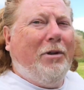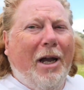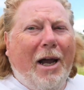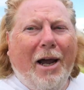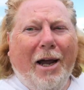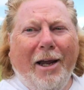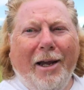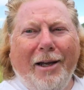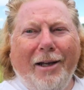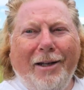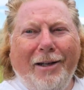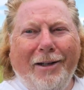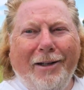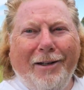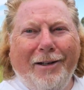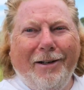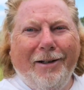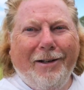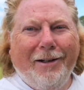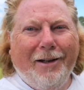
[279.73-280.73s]
day
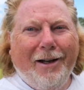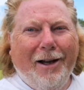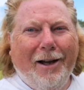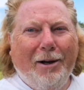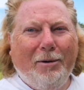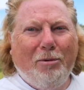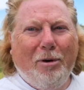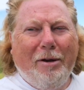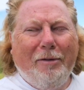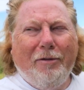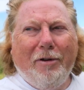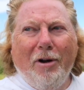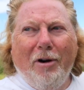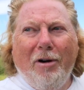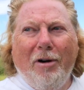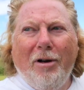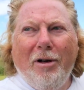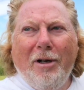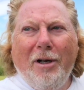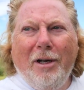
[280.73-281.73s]
uh, we've
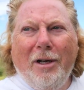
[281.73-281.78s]
got.